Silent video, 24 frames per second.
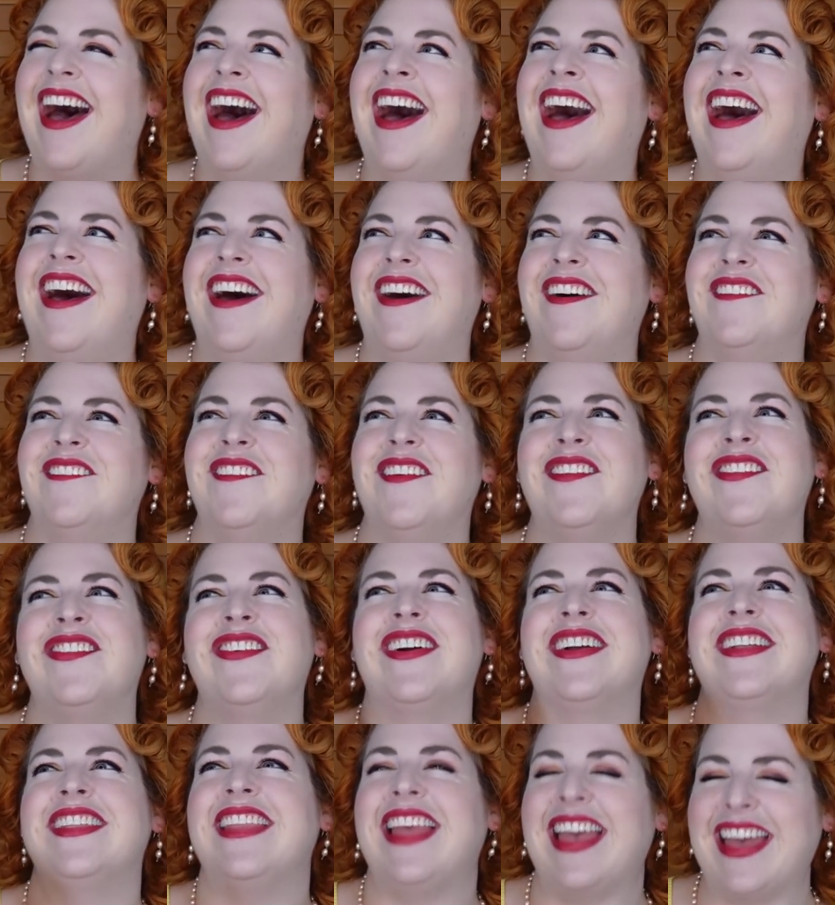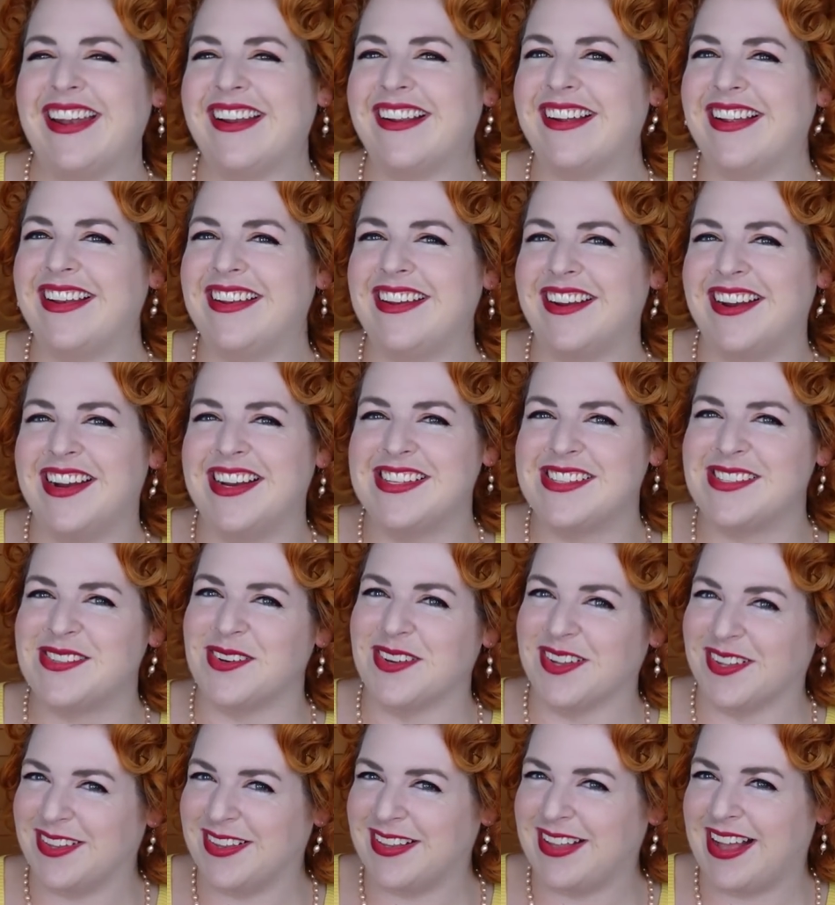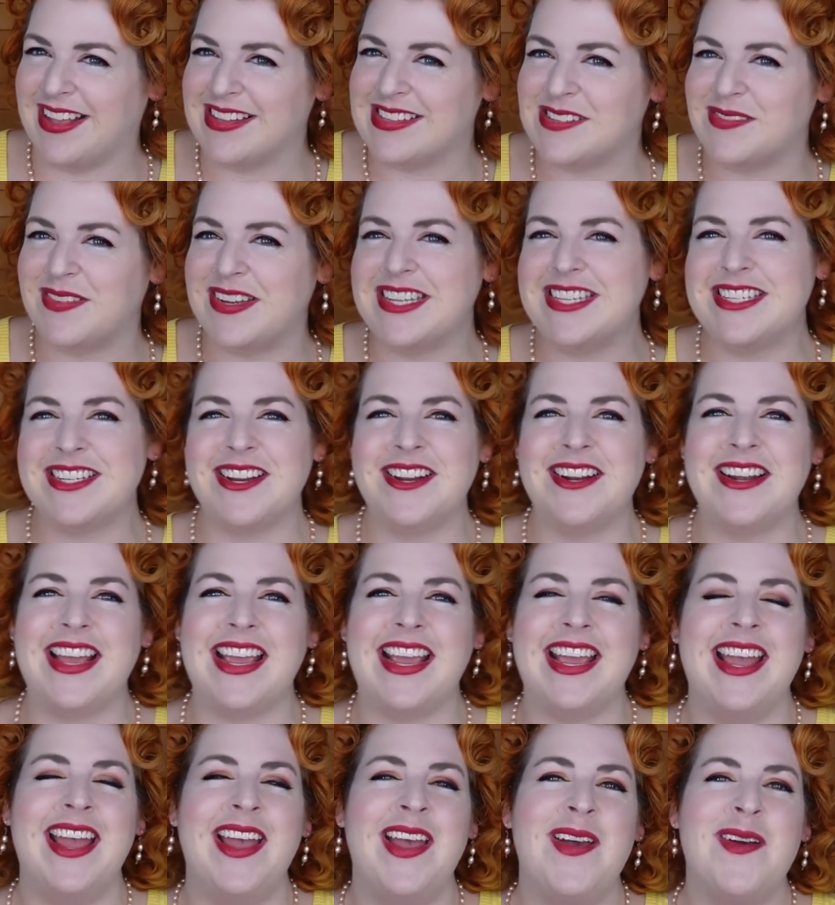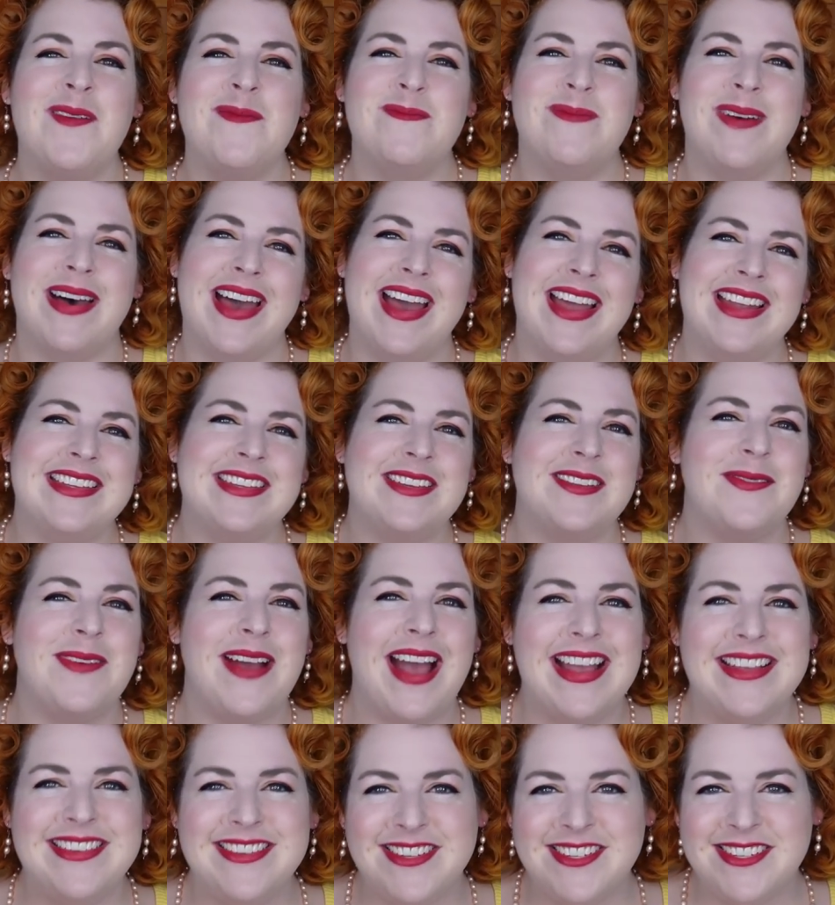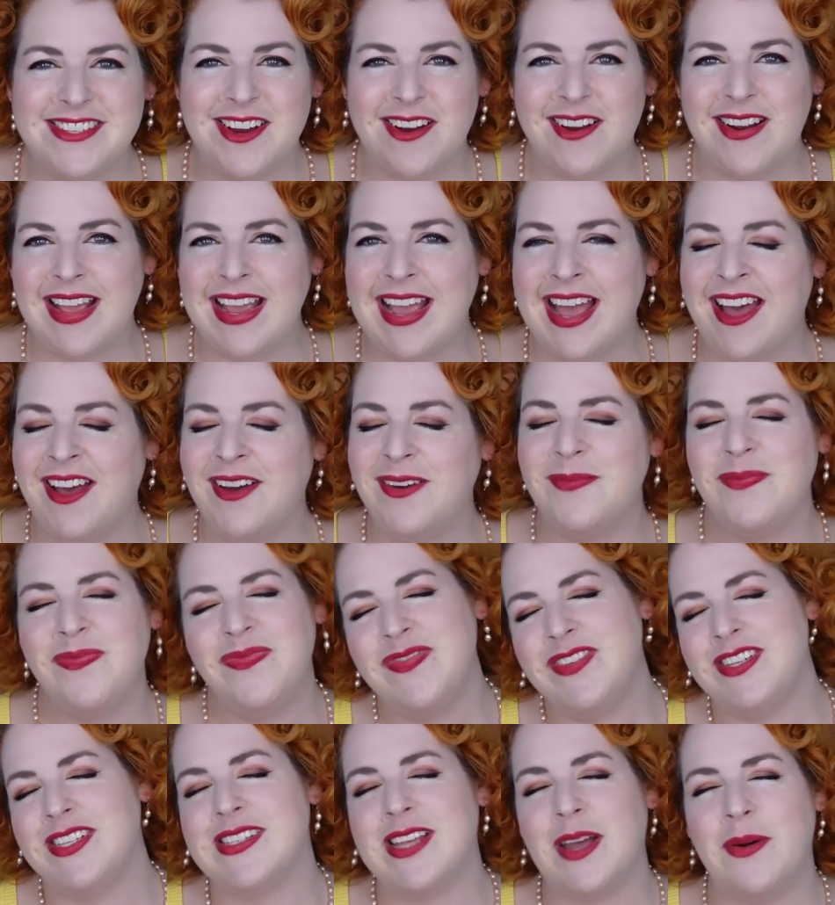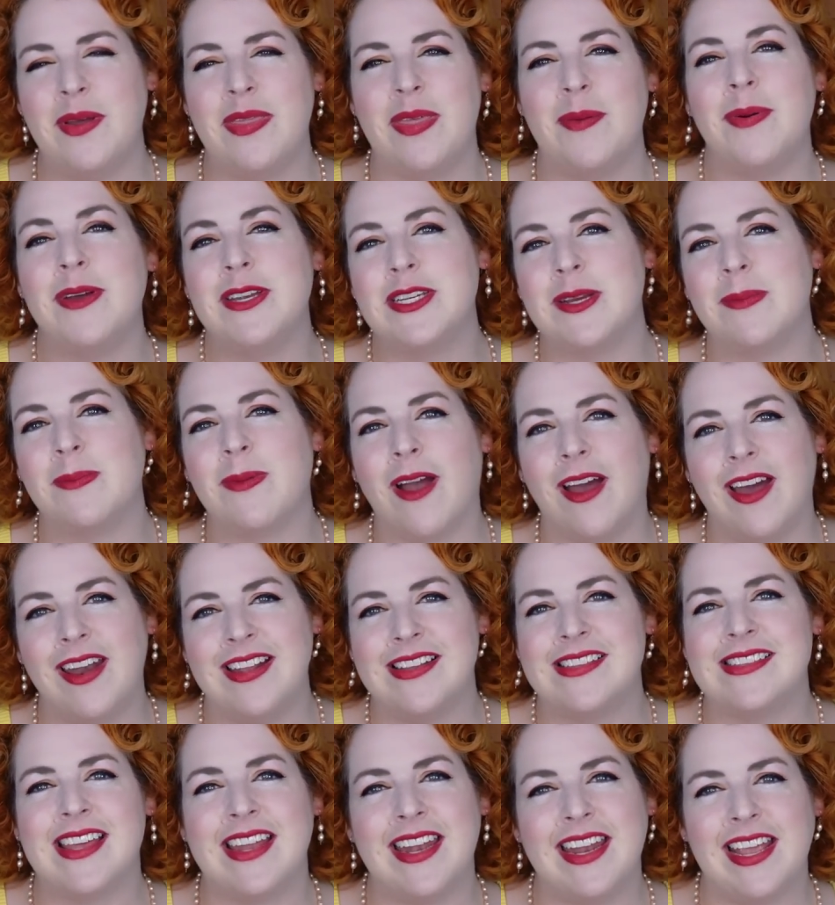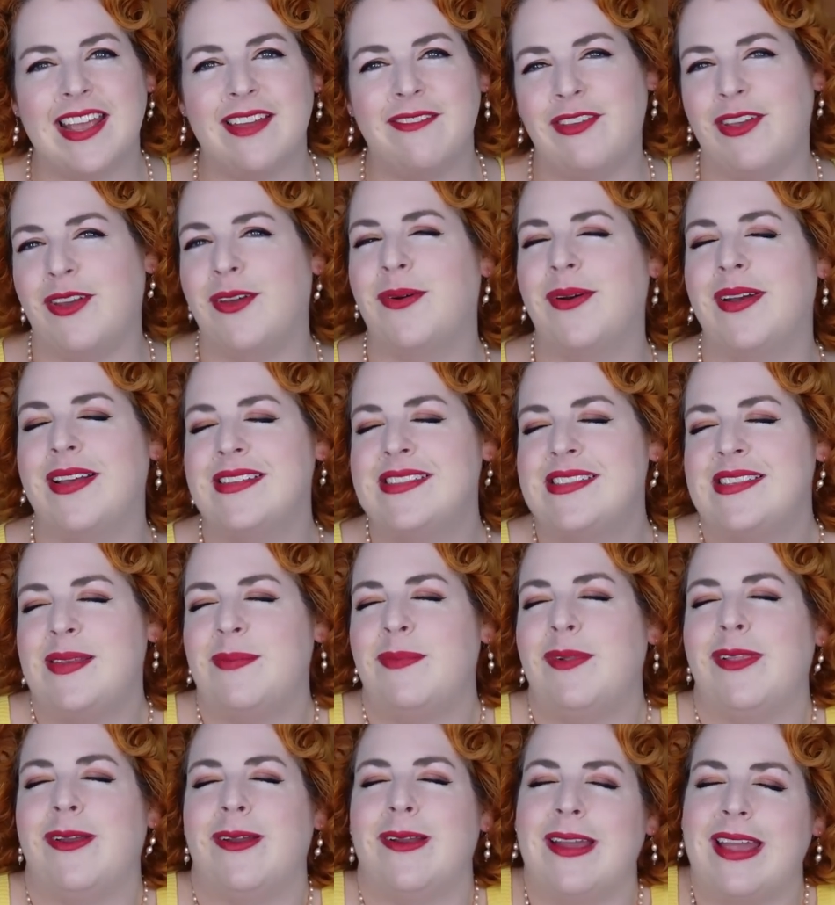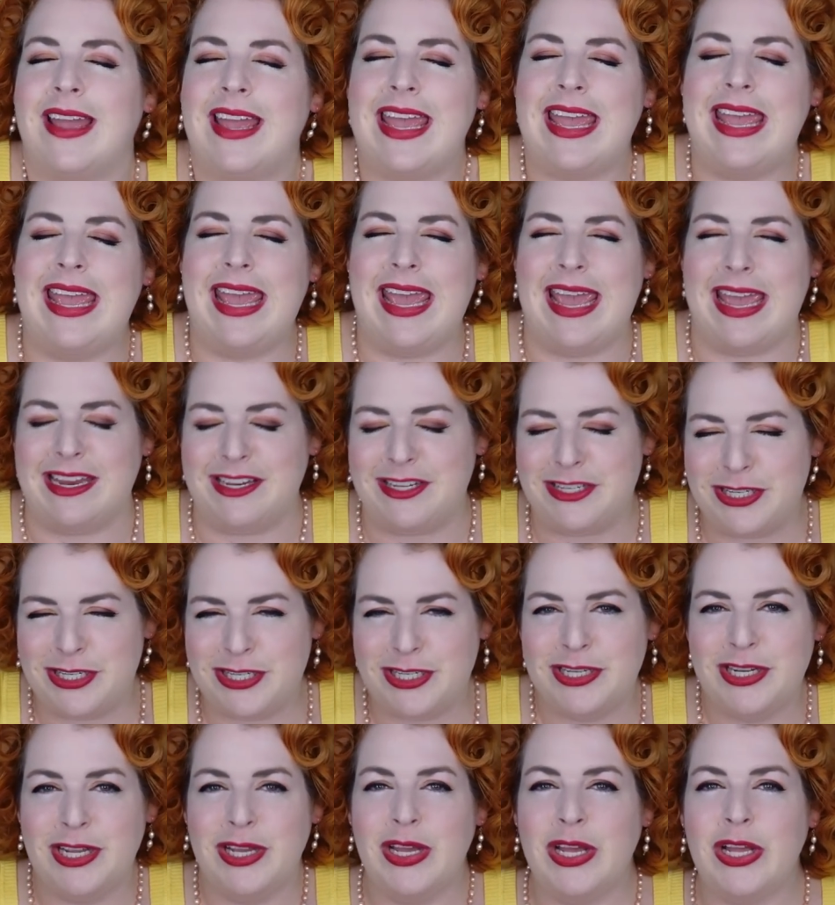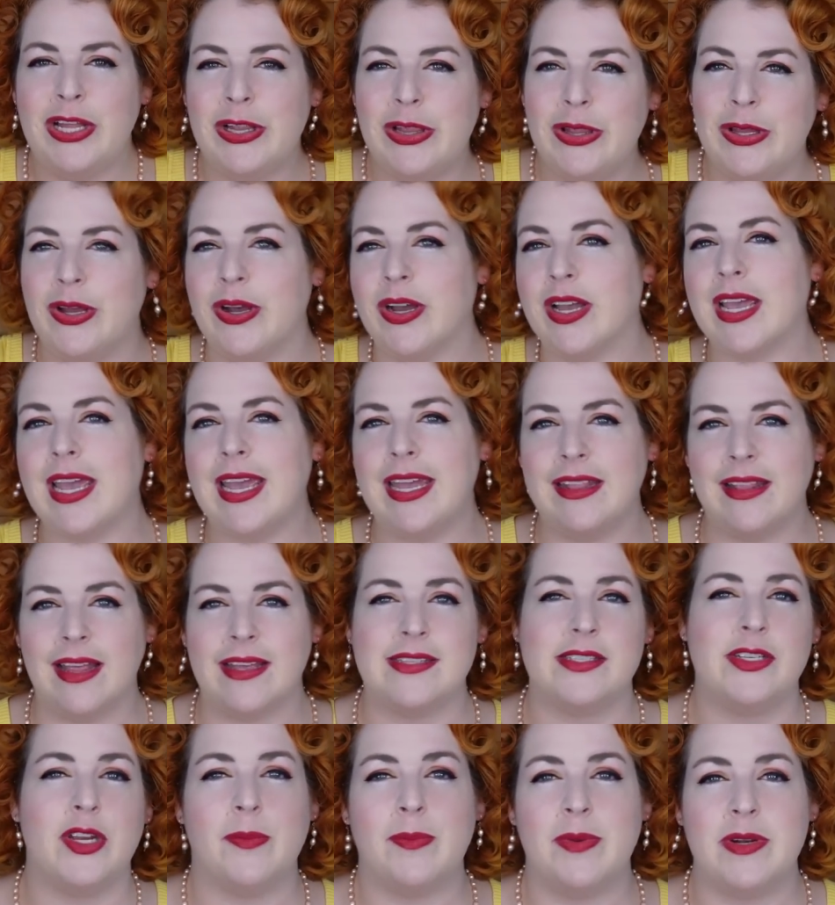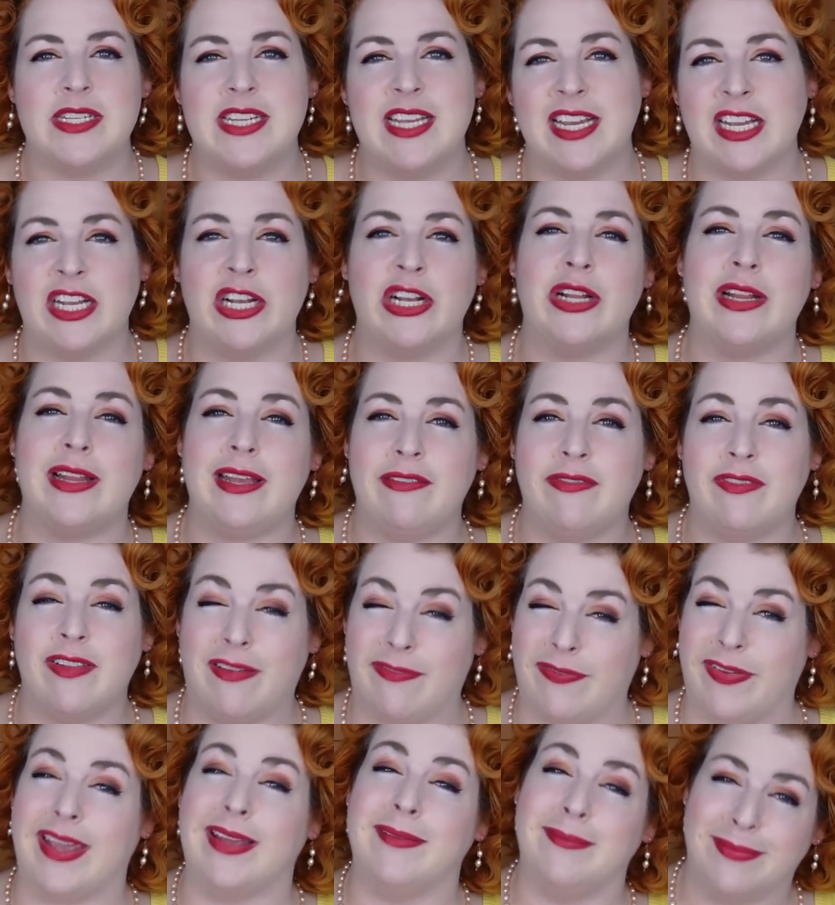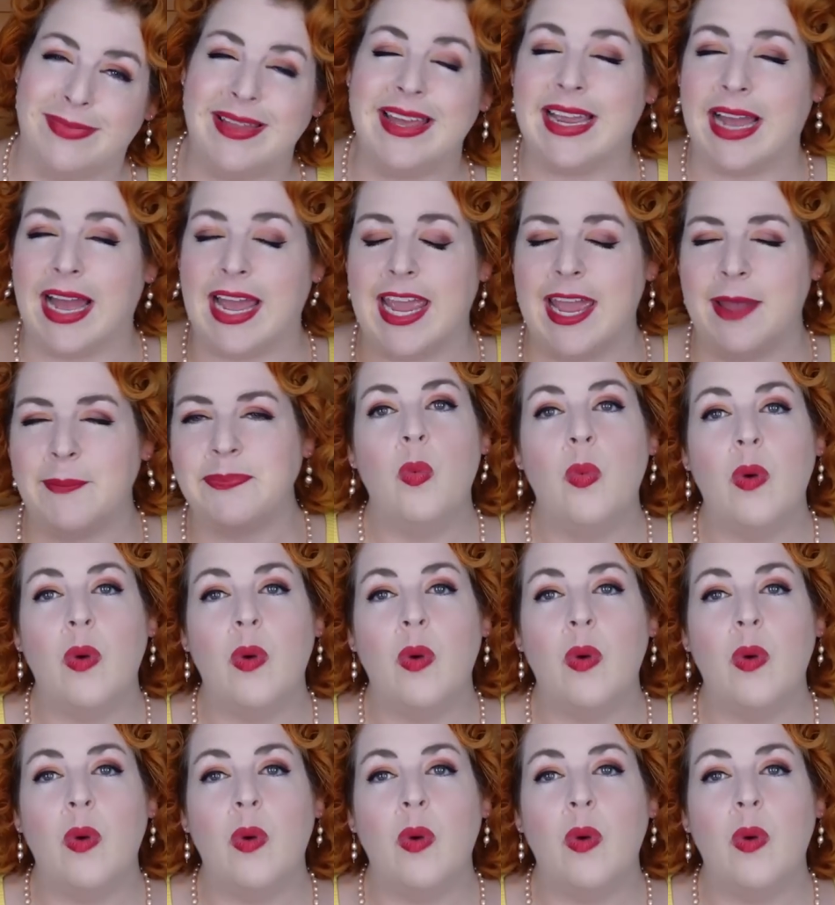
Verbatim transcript: um, for later in your historical costuming journey, but as you're starting out, just go with a push-up bra and it's gonna give you a similar-ish look unless you're particularly fluffy like I am.